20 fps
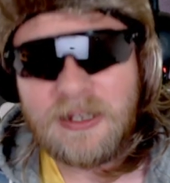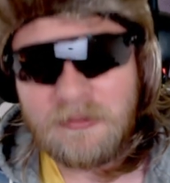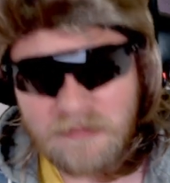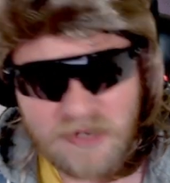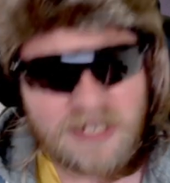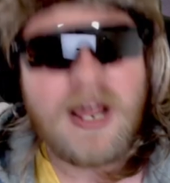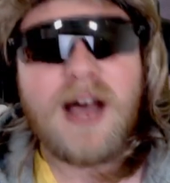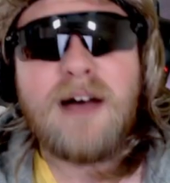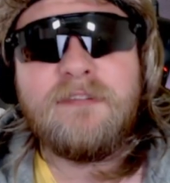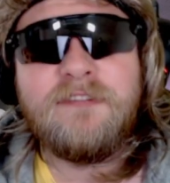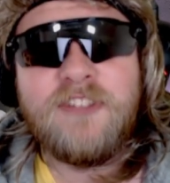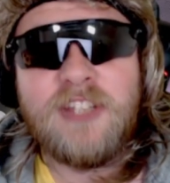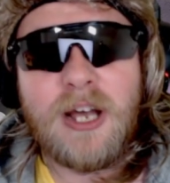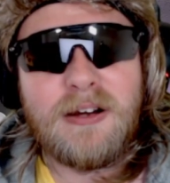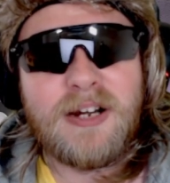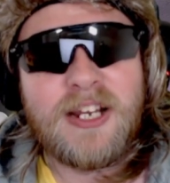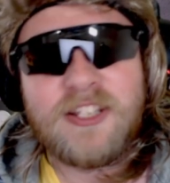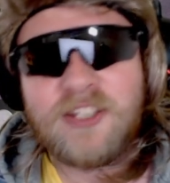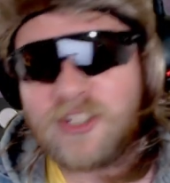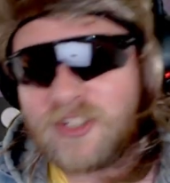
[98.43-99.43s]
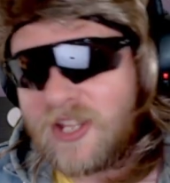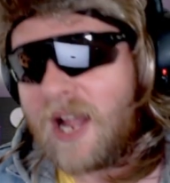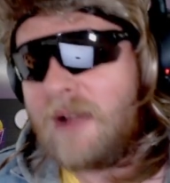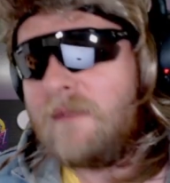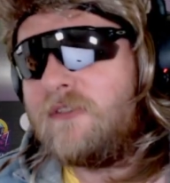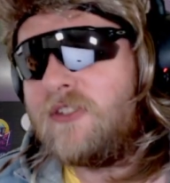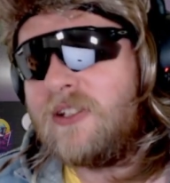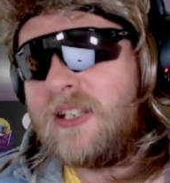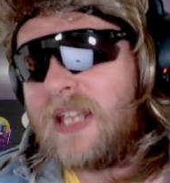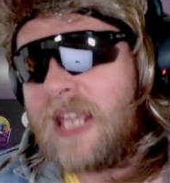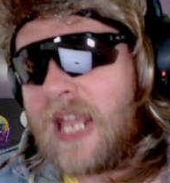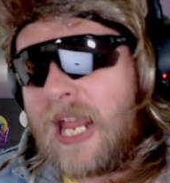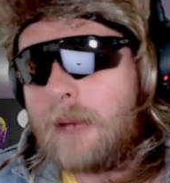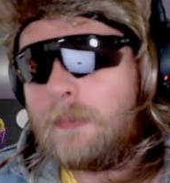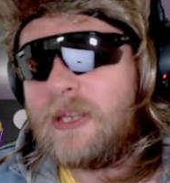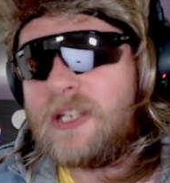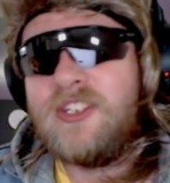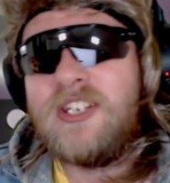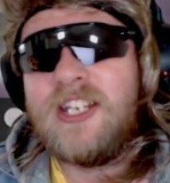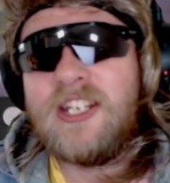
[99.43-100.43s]
Enough talk. Let's just dive into the game.
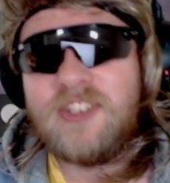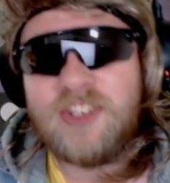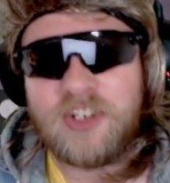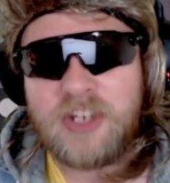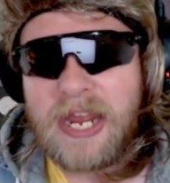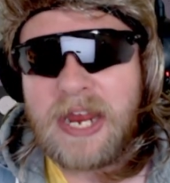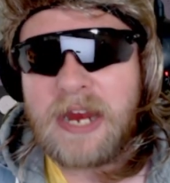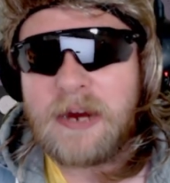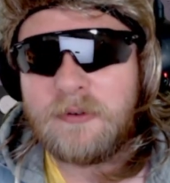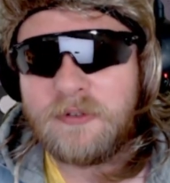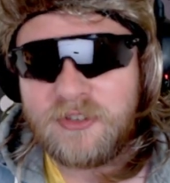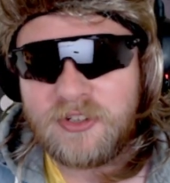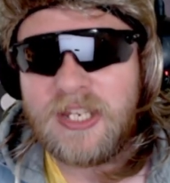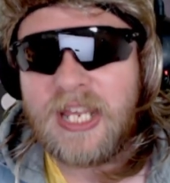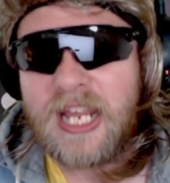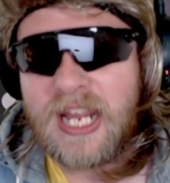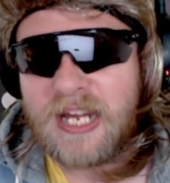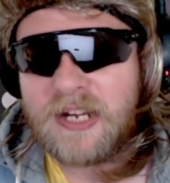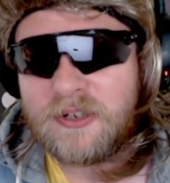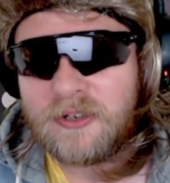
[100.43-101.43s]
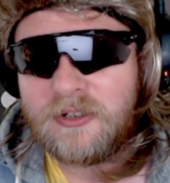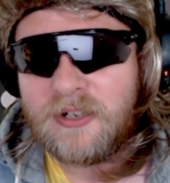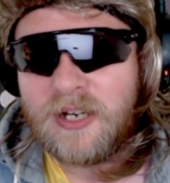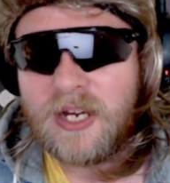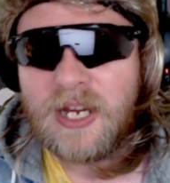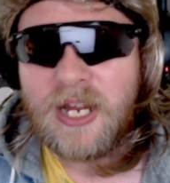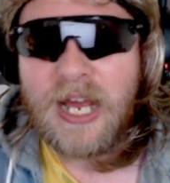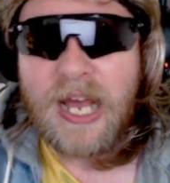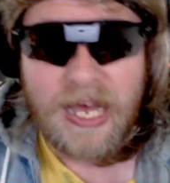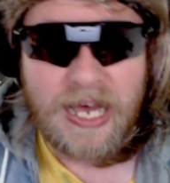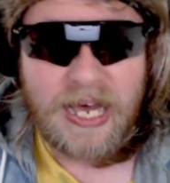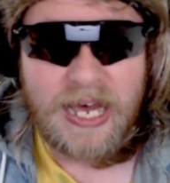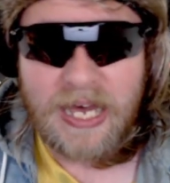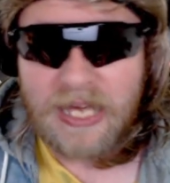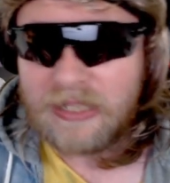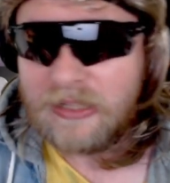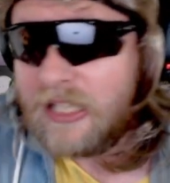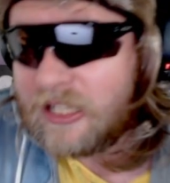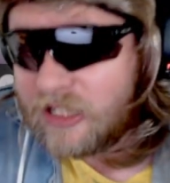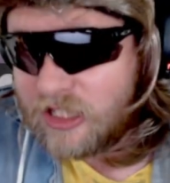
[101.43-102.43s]
Let's get scared together. Uh,
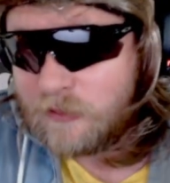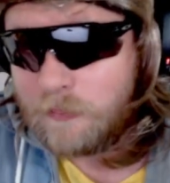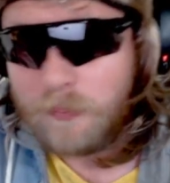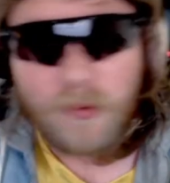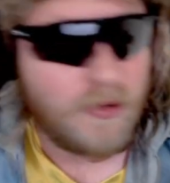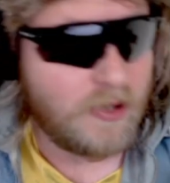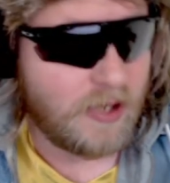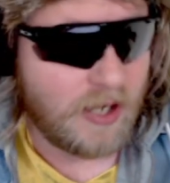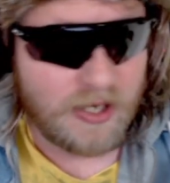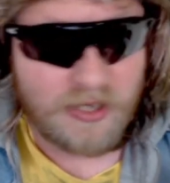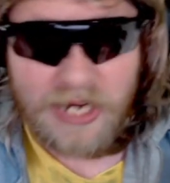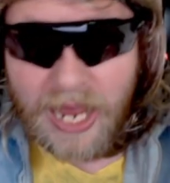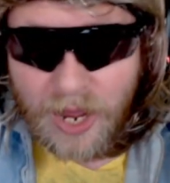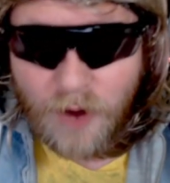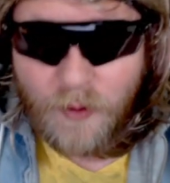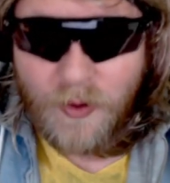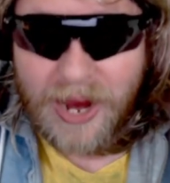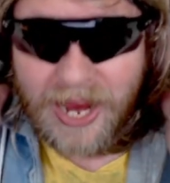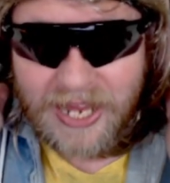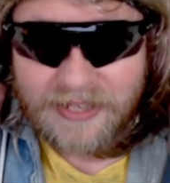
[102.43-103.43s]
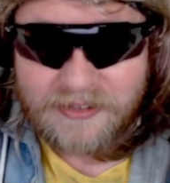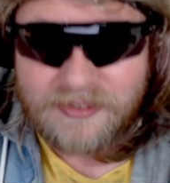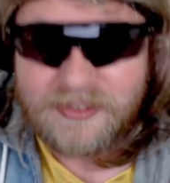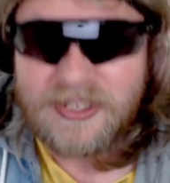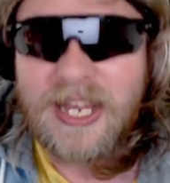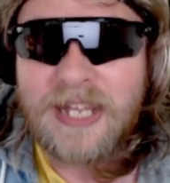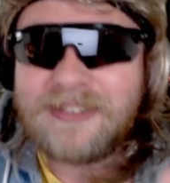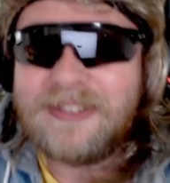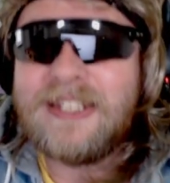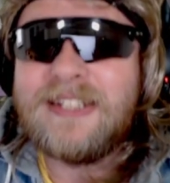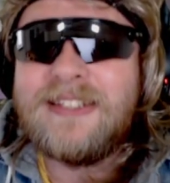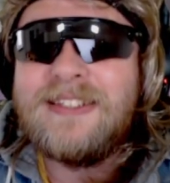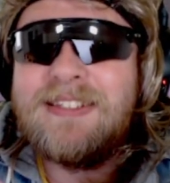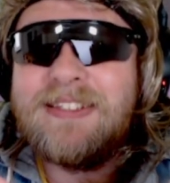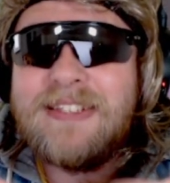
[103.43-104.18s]
let's put on our headsets. Let's